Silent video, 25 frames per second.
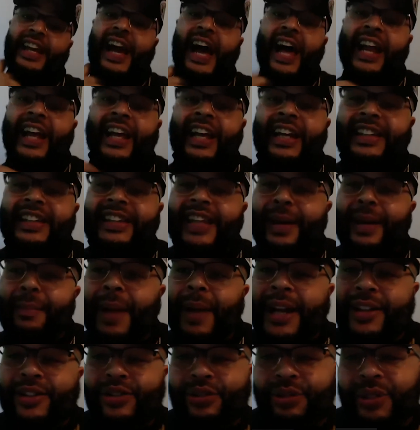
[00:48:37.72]
gotta hit their
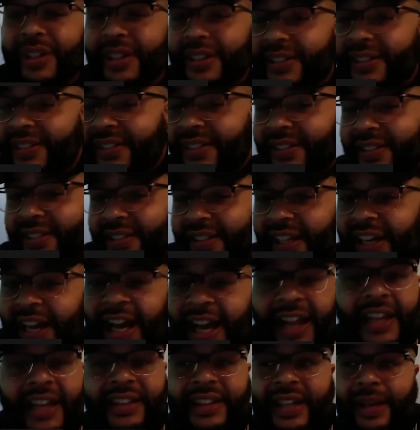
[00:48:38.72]
metrics. They
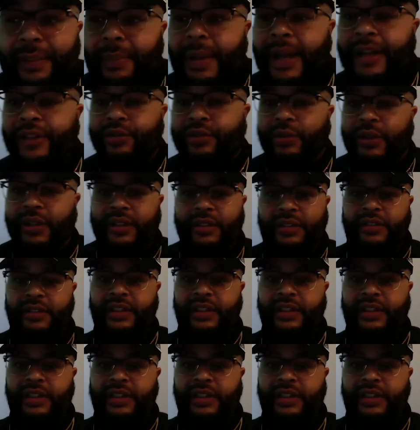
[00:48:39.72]
gotta hit their metrics.